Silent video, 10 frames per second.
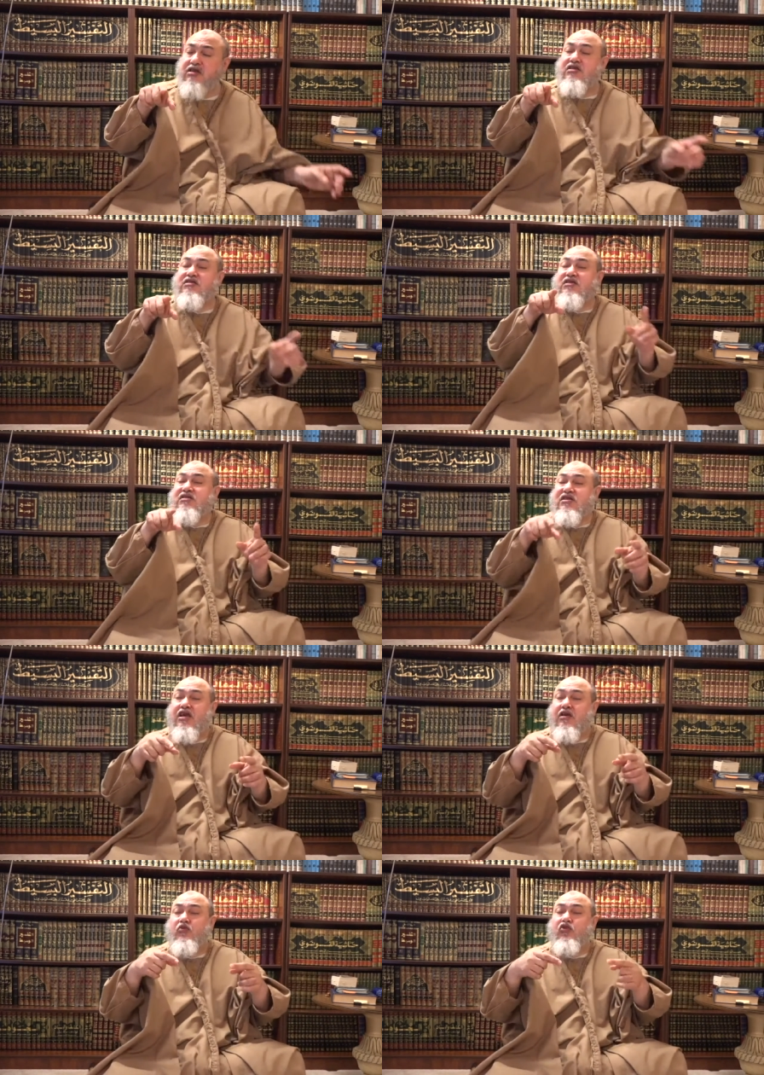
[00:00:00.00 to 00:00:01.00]
is the
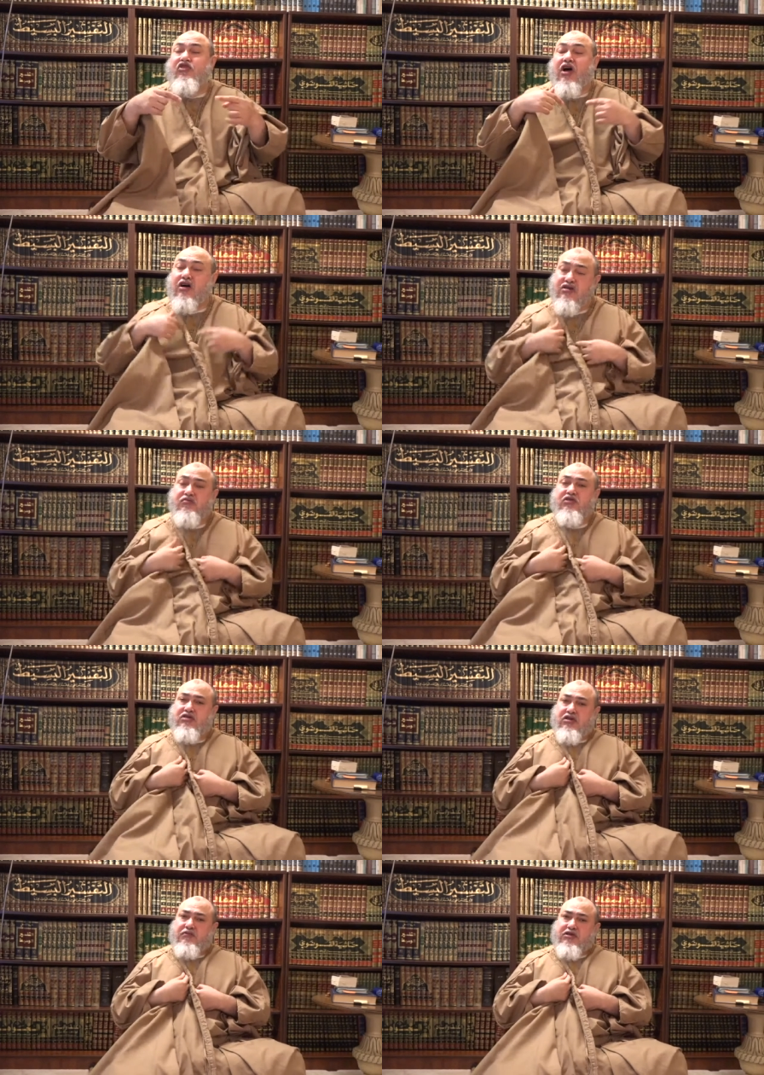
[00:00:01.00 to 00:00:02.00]
same with us
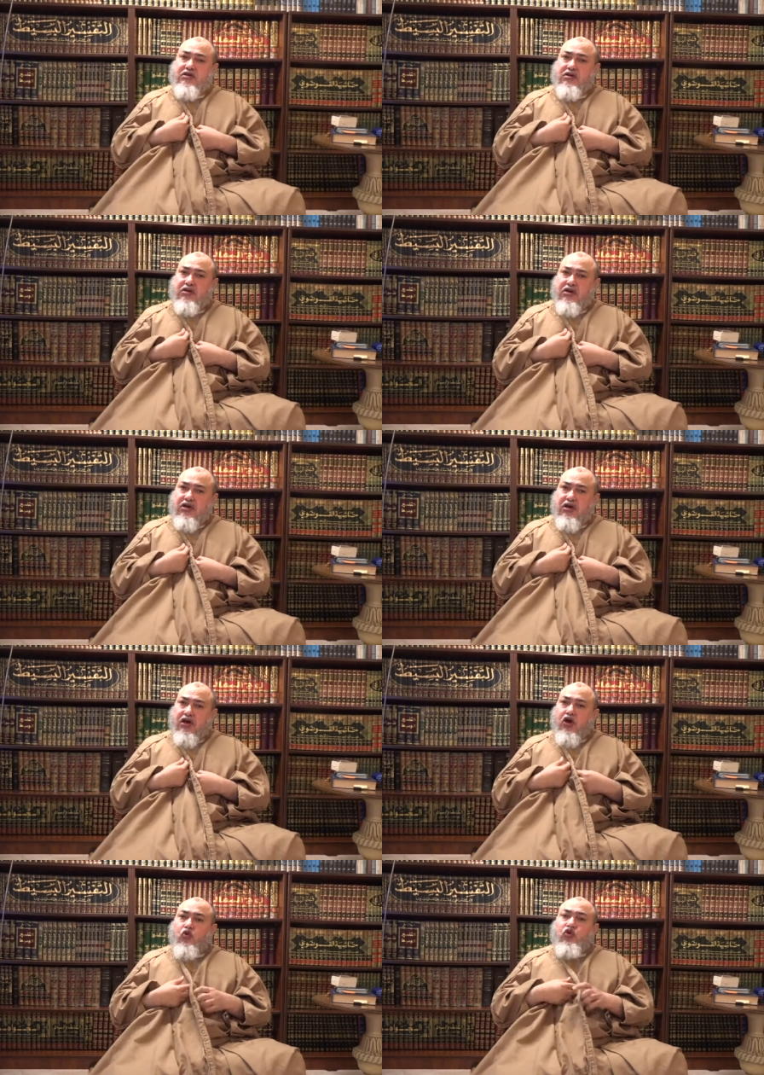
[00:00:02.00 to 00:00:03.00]
Muslims.
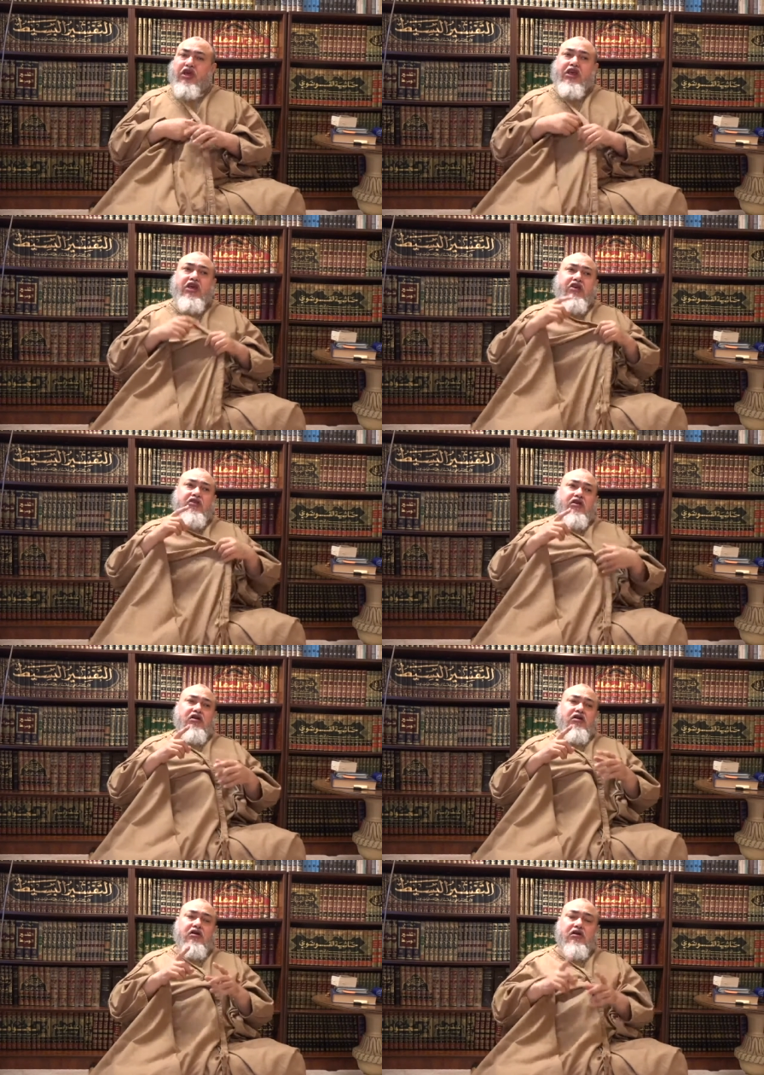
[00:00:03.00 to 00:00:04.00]
We
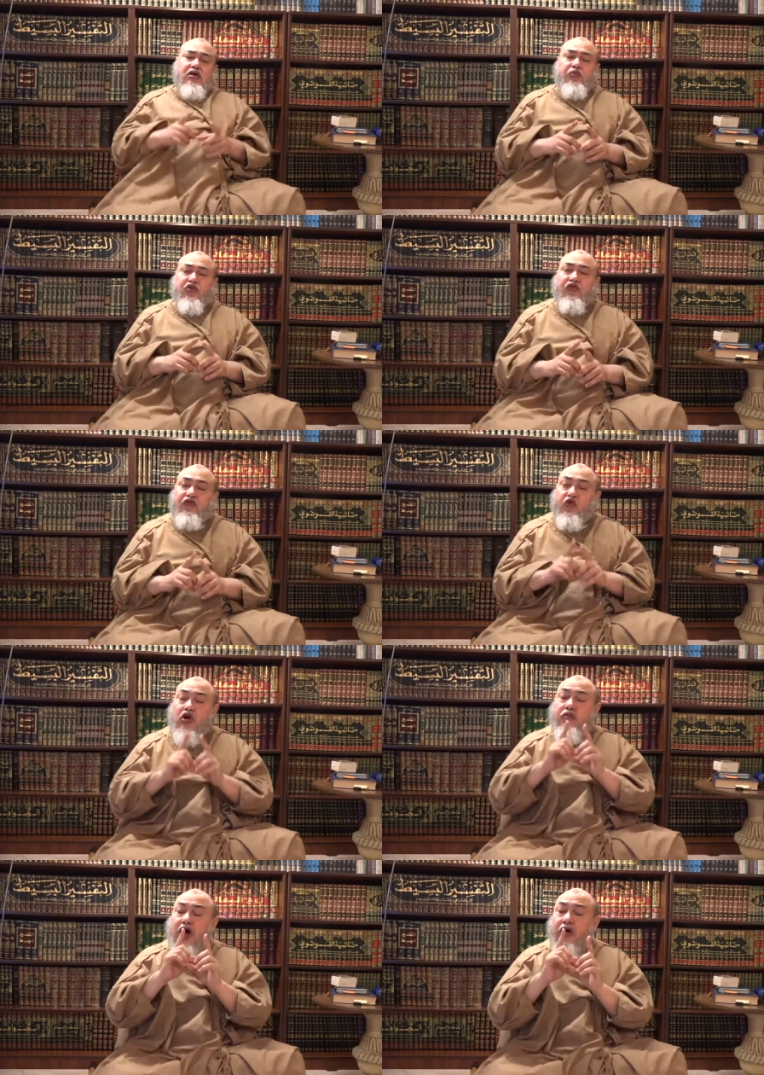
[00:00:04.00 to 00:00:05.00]
either
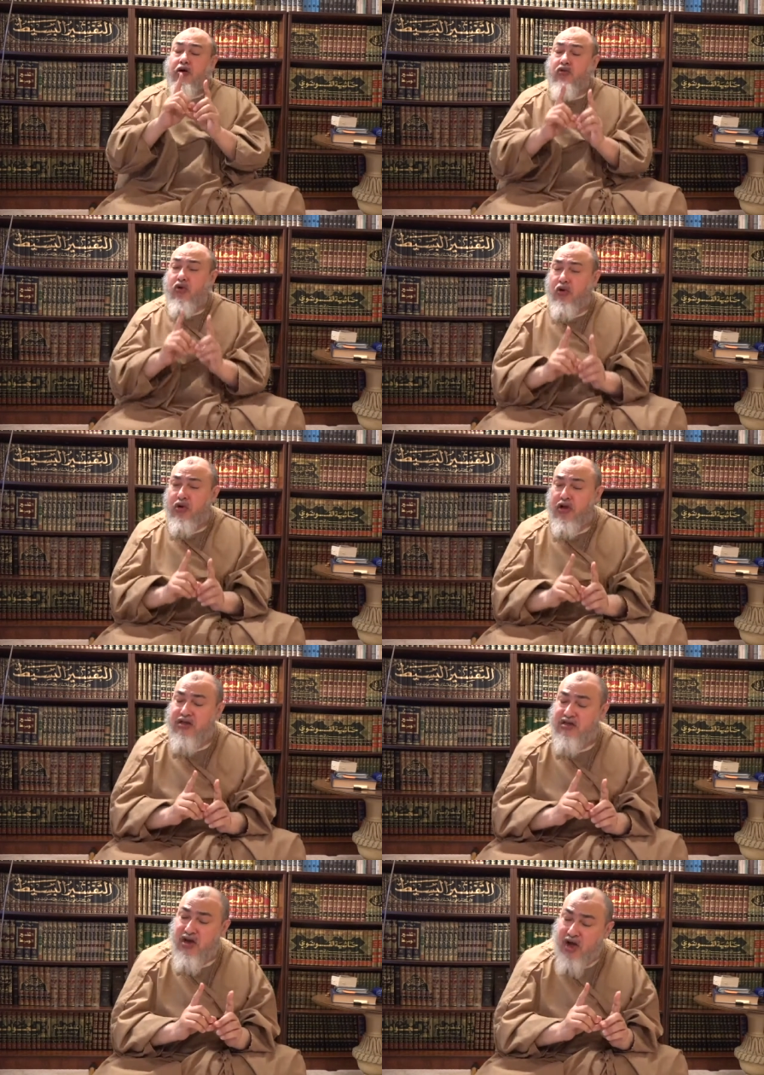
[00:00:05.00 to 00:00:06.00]
perform our role
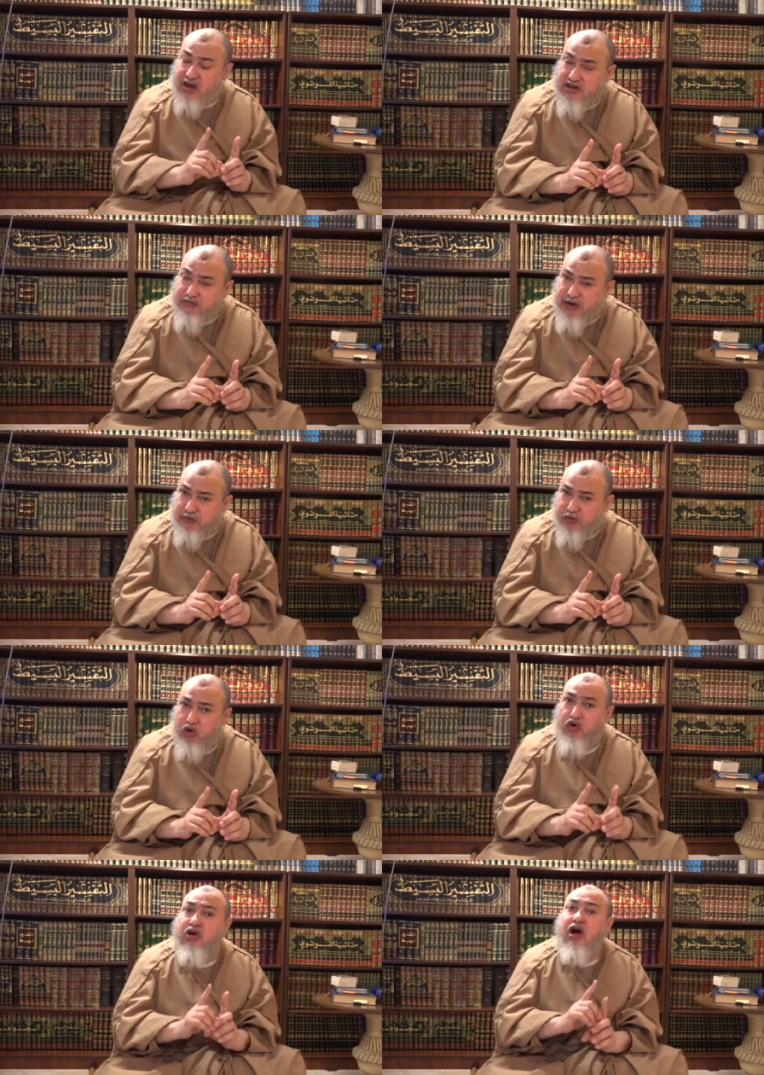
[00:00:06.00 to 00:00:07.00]
as God's people
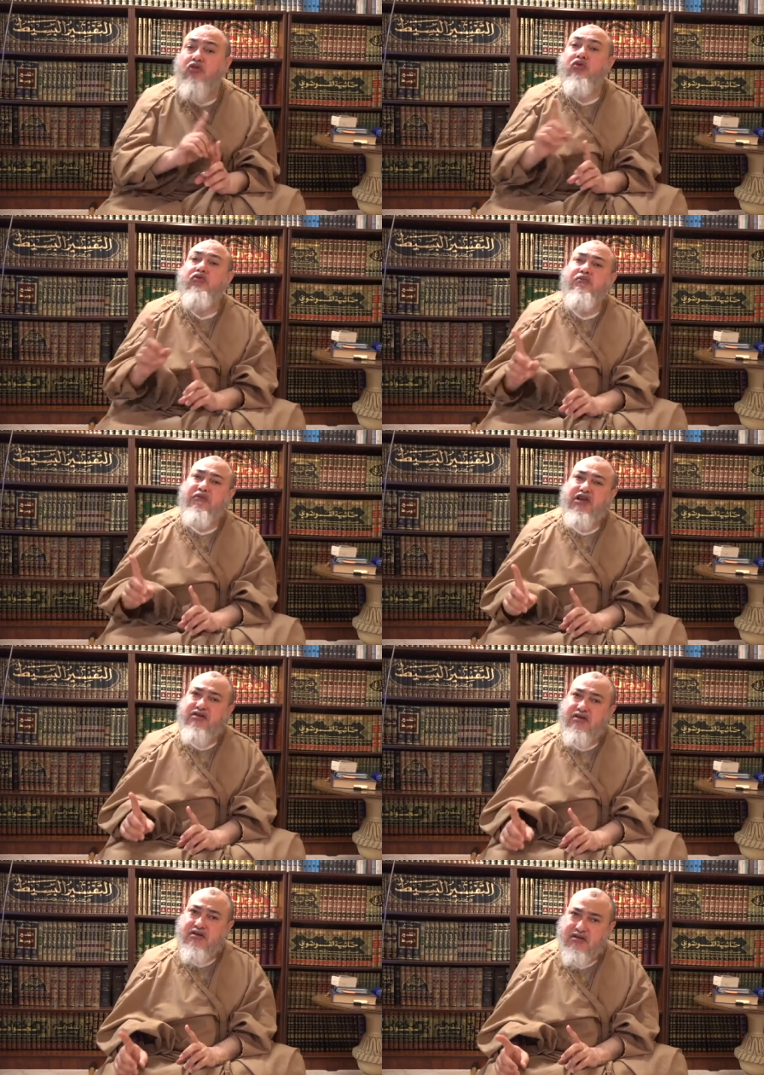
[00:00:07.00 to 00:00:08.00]
or God will
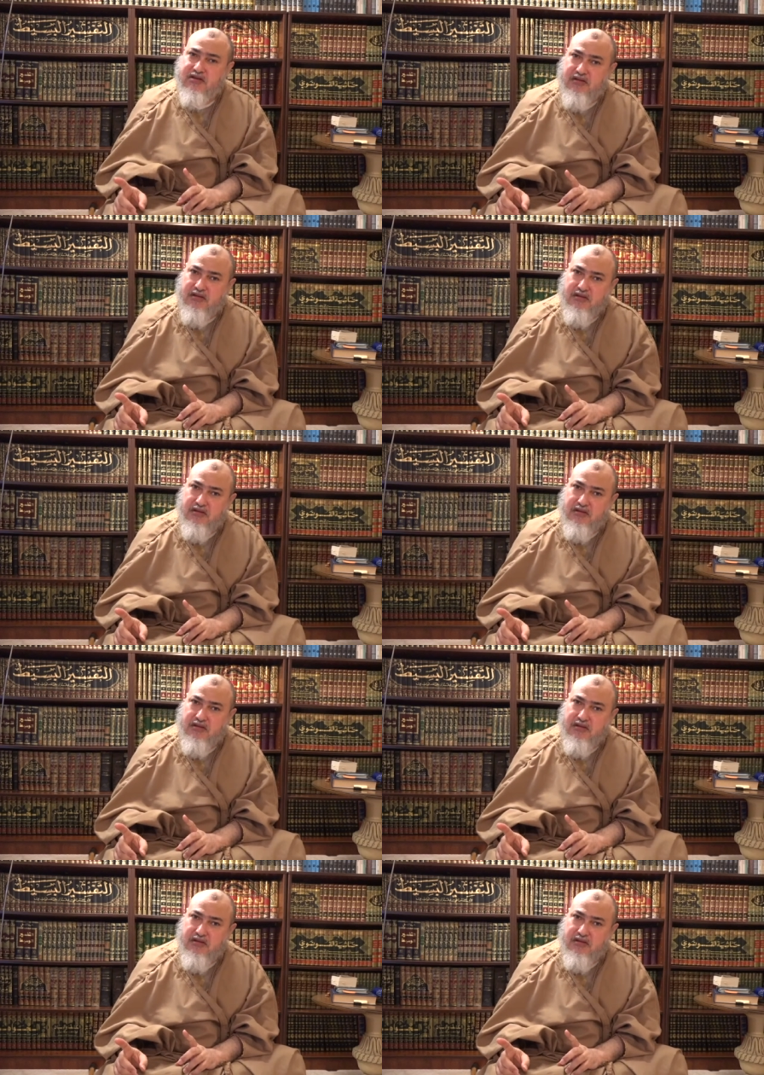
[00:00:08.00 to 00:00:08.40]
replace us.